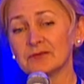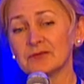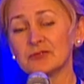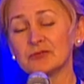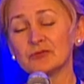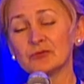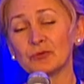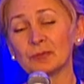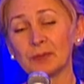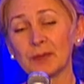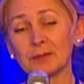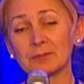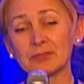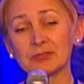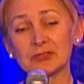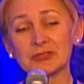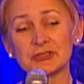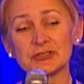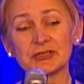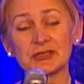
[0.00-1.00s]
which were
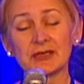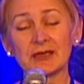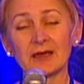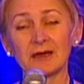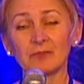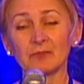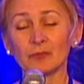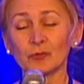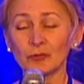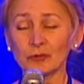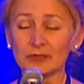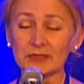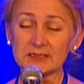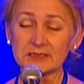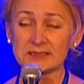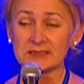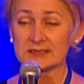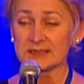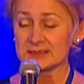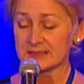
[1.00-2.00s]
published more or
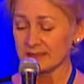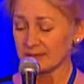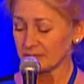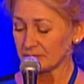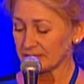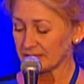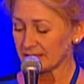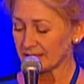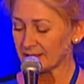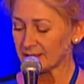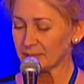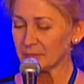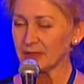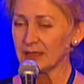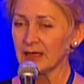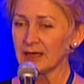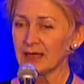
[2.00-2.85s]
less at the same time.